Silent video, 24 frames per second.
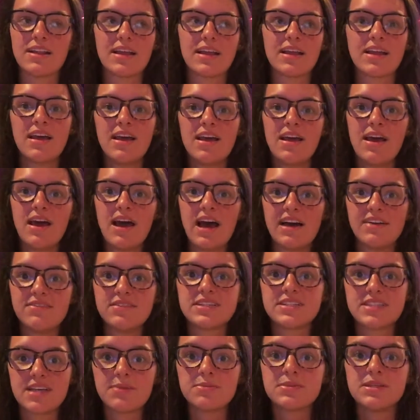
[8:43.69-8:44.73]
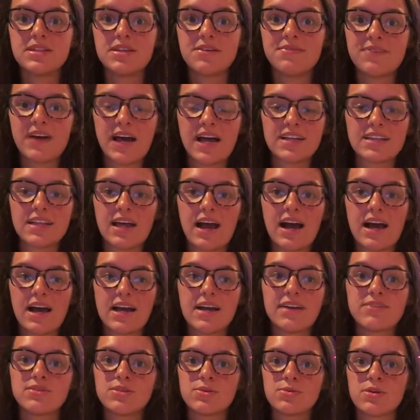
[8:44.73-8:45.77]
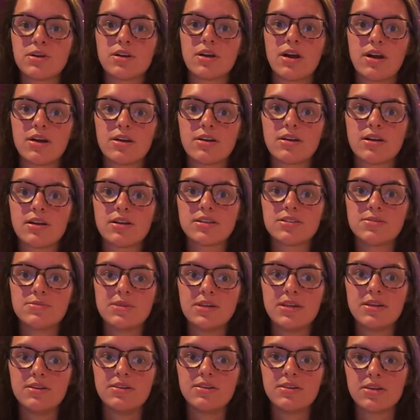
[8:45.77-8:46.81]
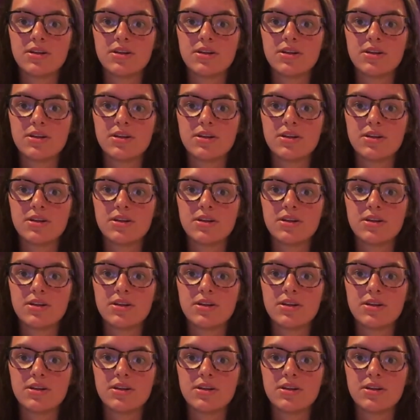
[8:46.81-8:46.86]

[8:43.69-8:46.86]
Like, I've accepted the fact that I have to work harder to be